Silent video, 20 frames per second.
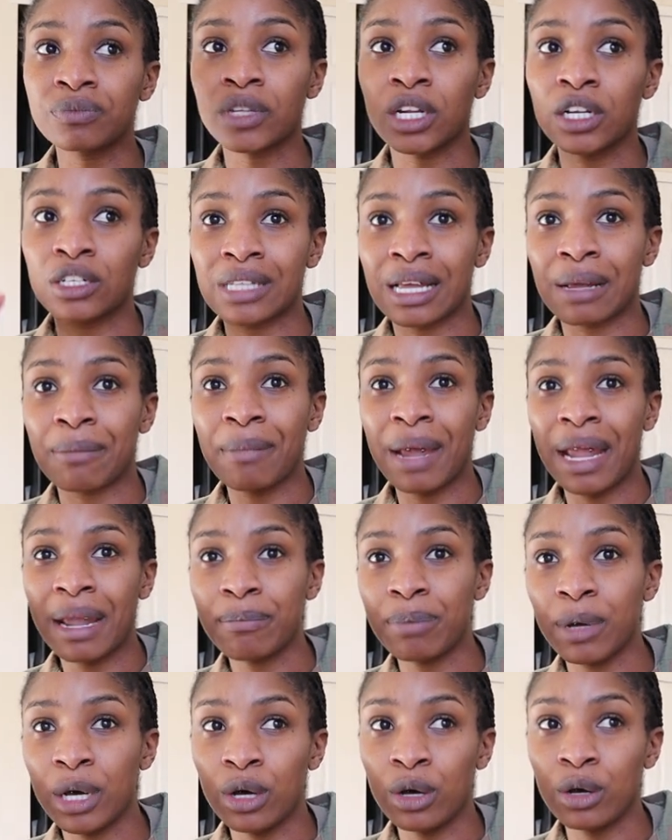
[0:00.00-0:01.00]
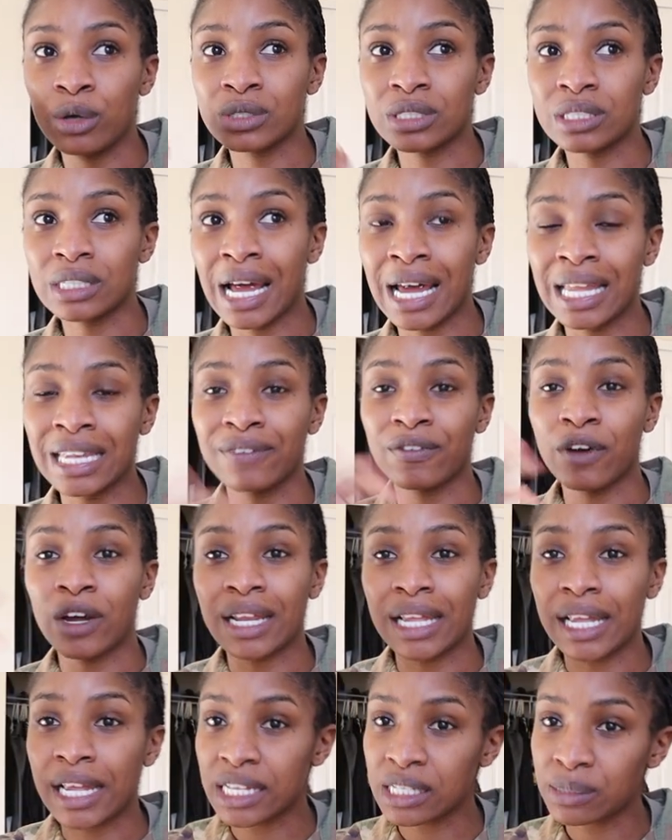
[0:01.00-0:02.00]
It was like Main Post. I live
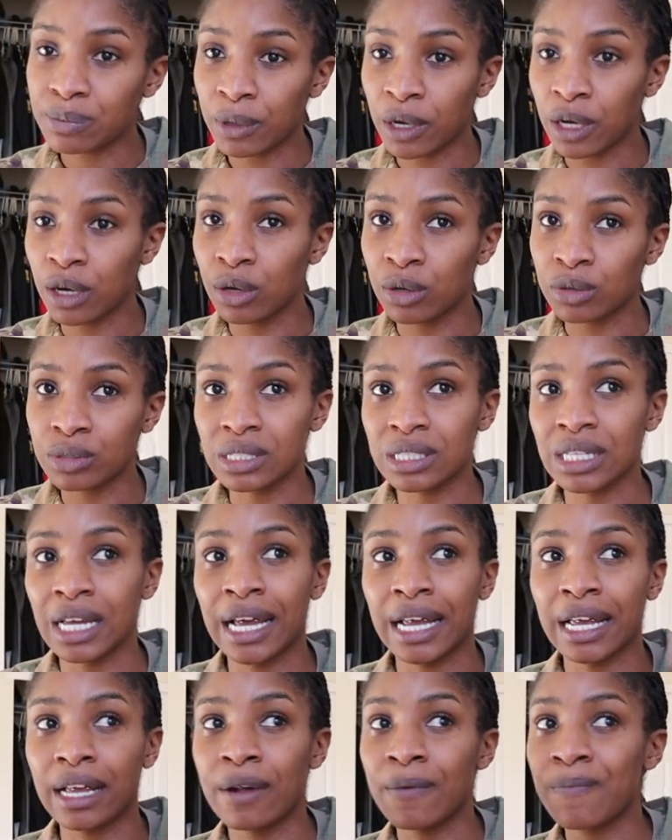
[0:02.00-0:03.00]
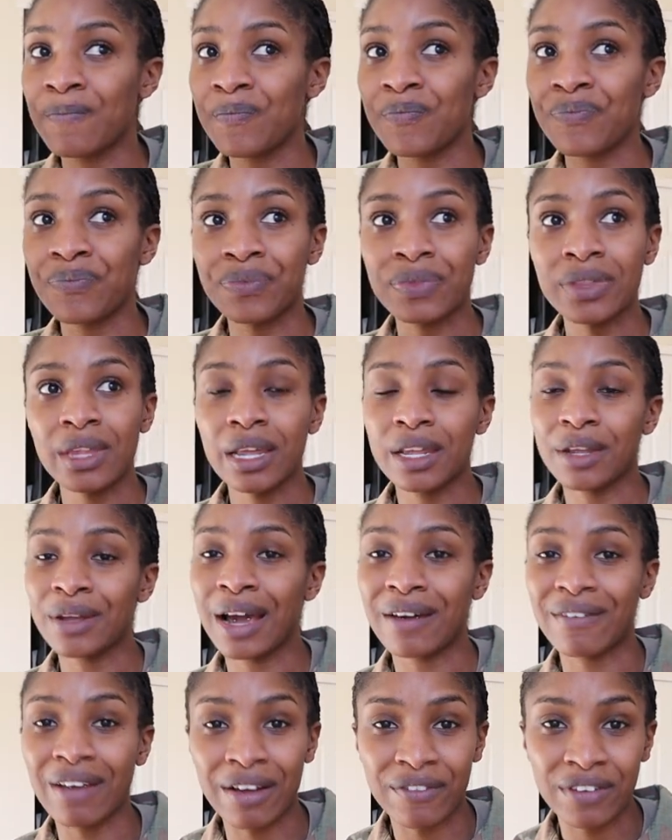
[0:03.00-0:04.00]
on East Post. Like you
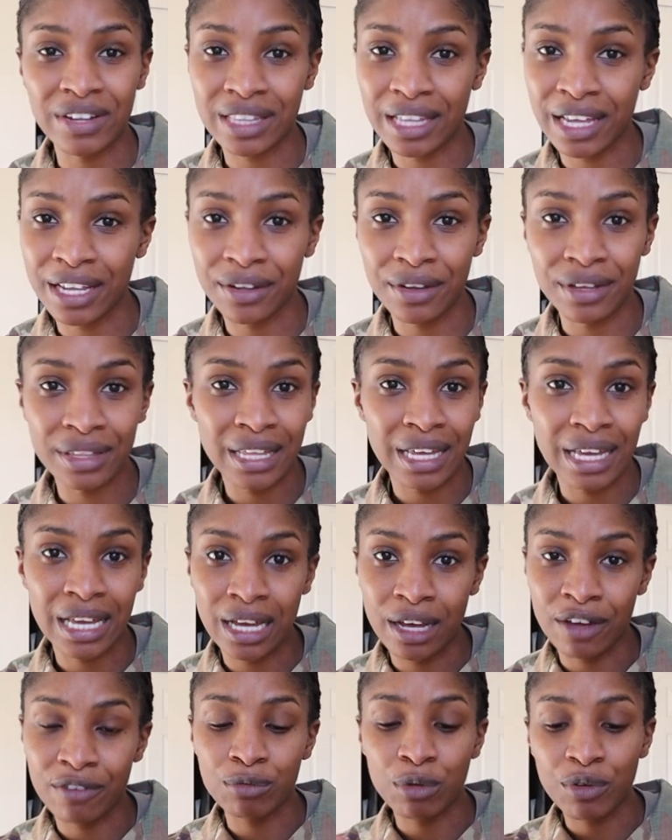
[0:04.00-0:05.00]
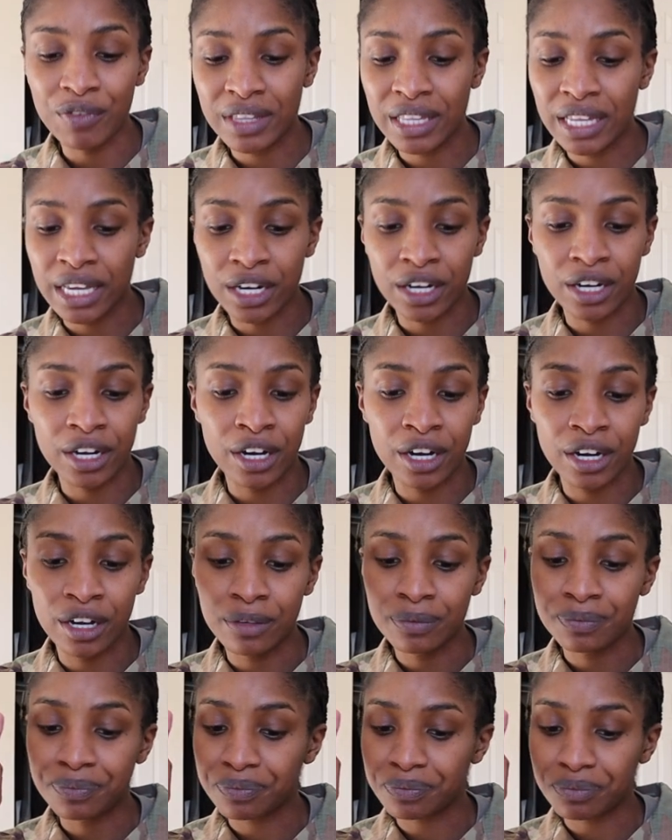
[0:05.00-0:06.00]
have everything you can think of. Movie theater,